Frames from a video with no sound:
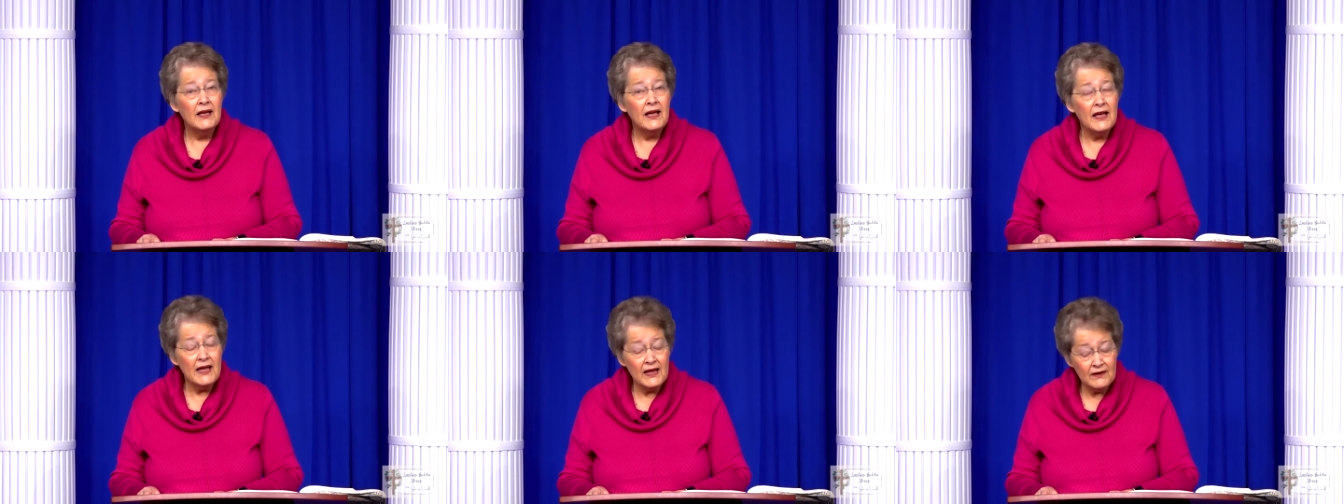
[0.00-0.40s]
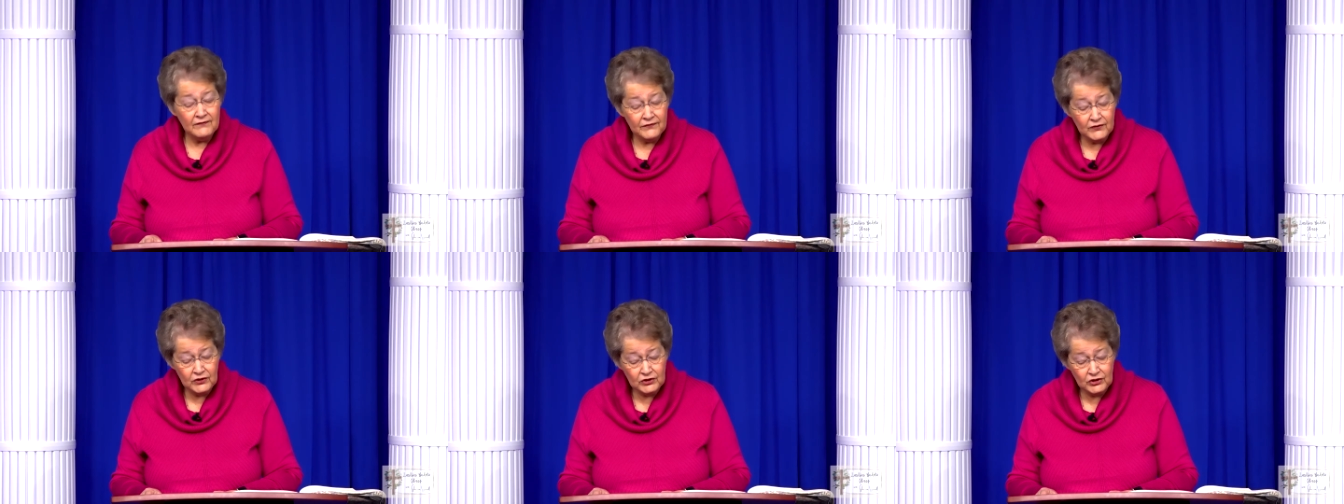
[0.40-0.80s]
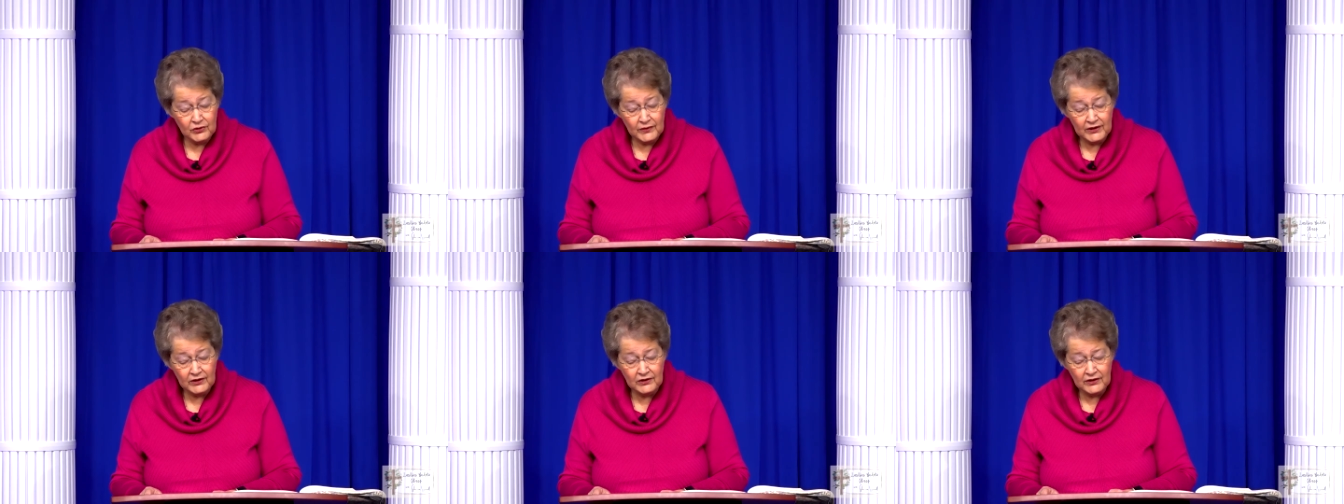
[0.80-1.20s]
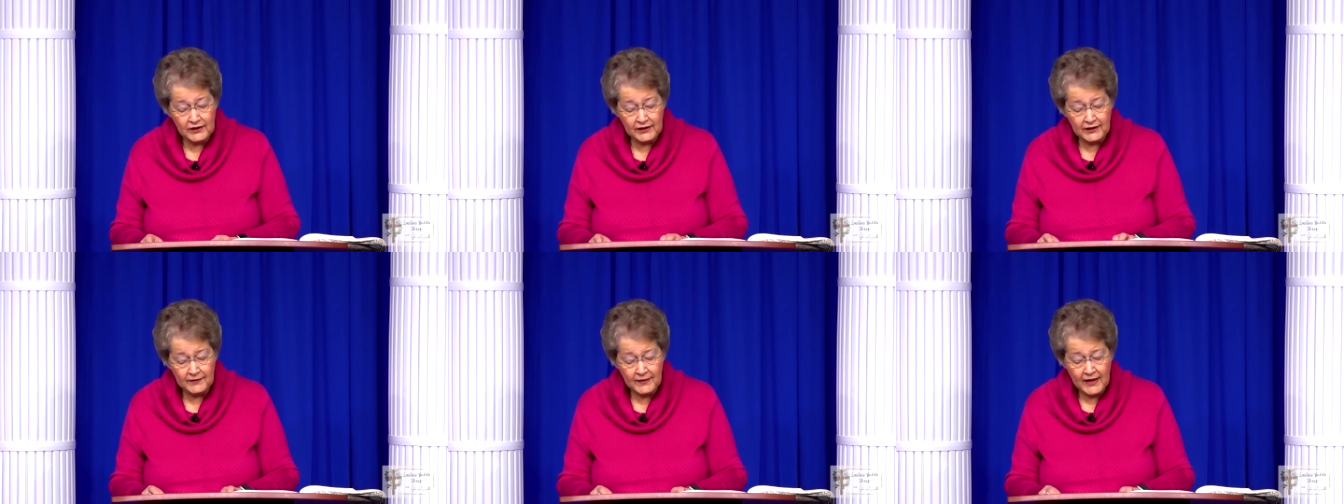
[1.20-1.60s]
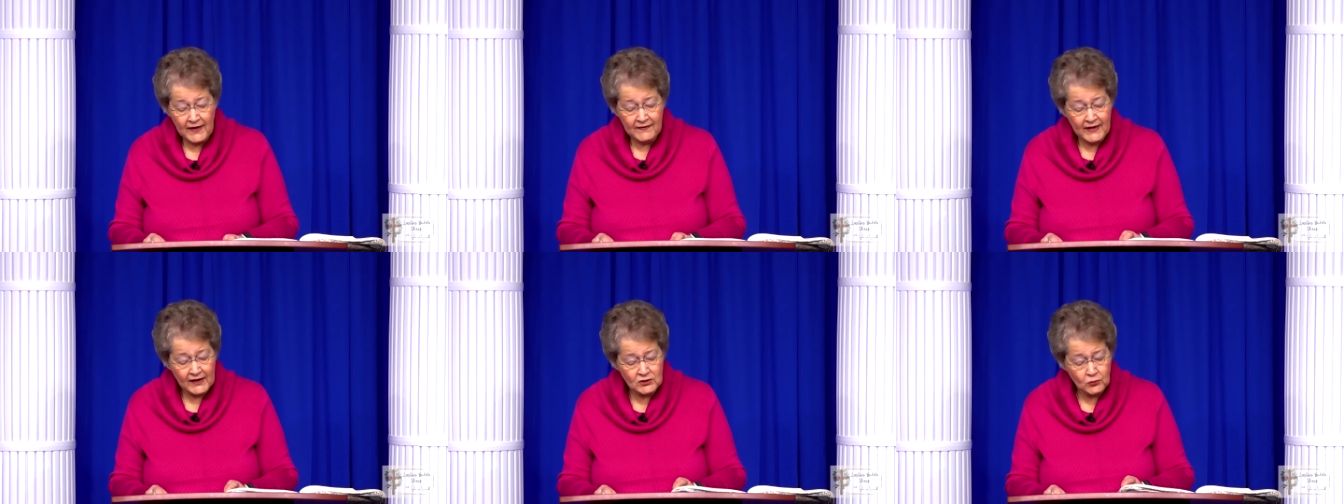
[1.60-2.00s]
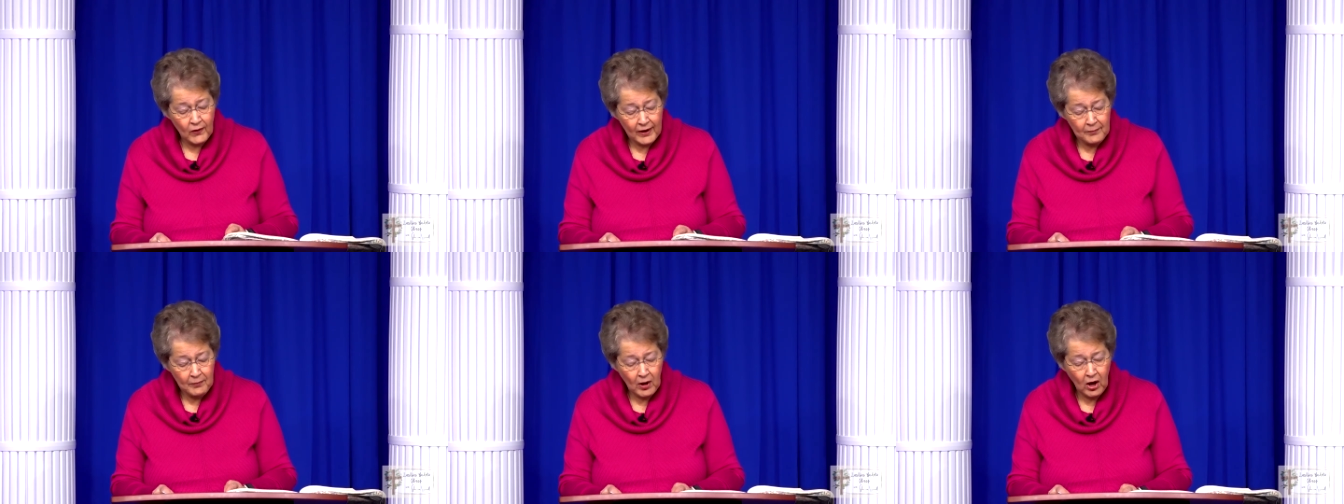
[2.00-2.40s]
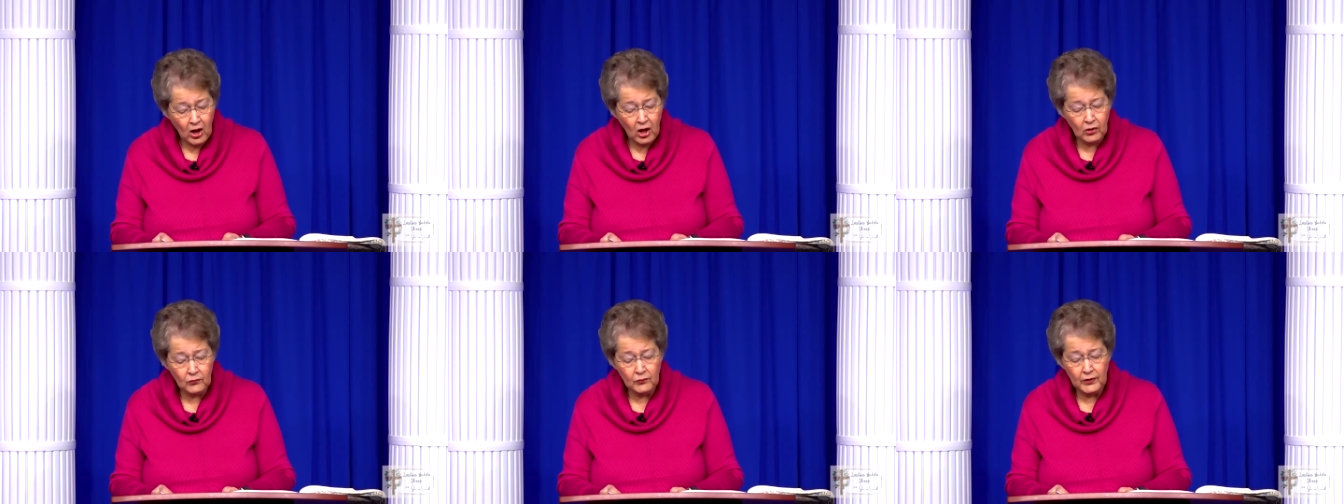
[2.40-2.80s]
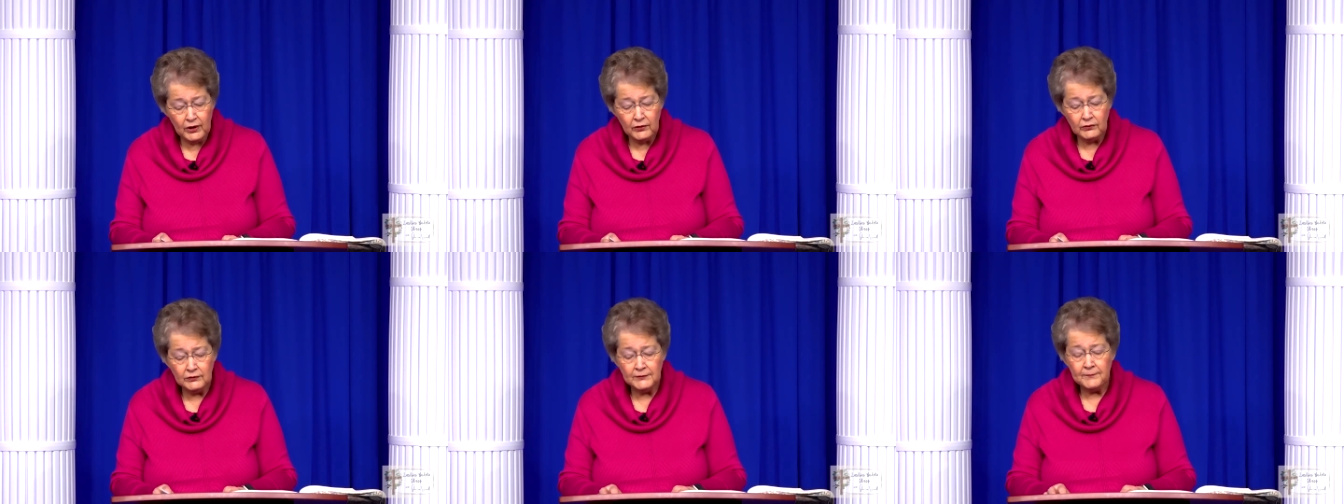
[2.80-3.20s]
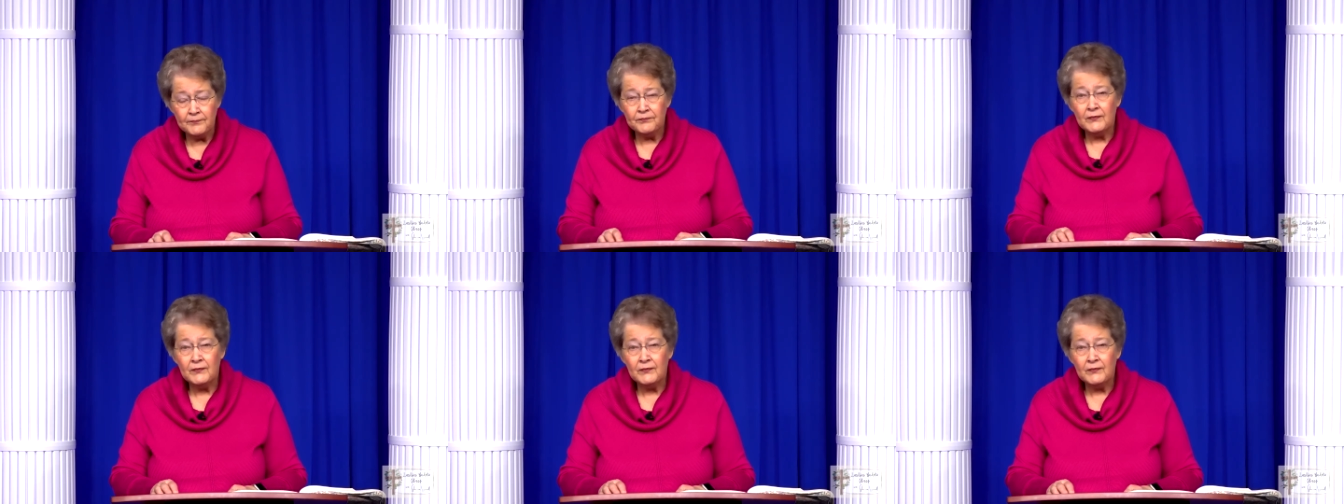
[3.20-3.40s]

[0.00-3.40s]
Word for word: and for doing good. That's why Paul wrote